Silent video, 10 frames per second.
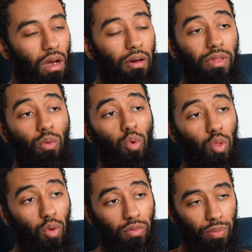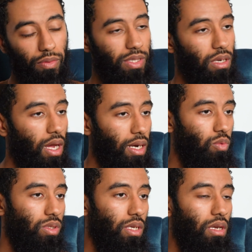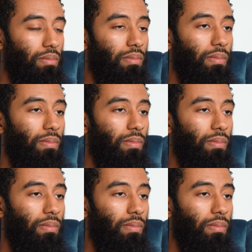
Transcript: of the wudu of the Prophet sallallahu alaihi wasallam.